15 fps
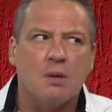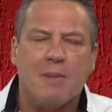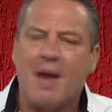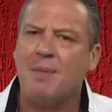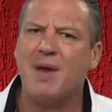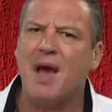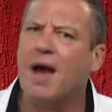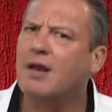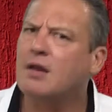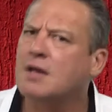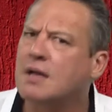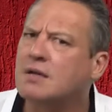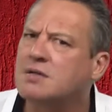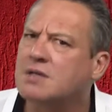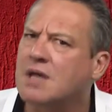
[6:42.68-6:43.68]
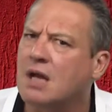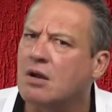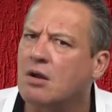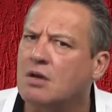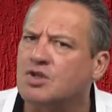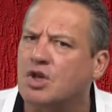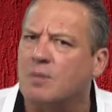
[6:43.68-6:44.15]
Maybe I don't
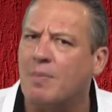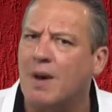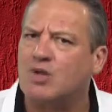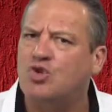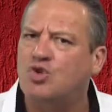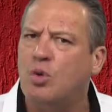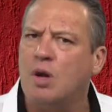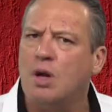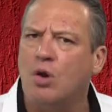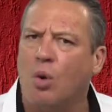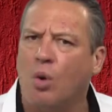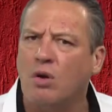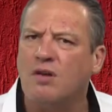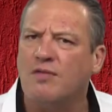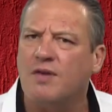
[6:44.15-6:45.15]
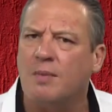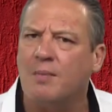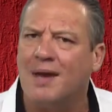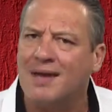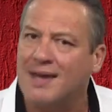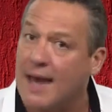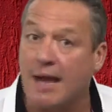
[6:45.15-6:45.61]
understand logic, but surely all of
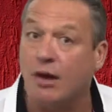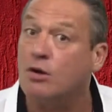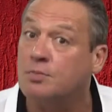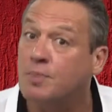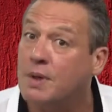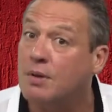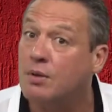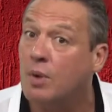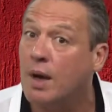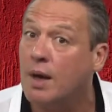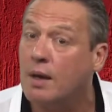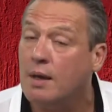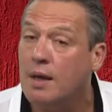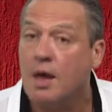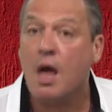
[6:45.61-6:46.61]
them cannot be the way.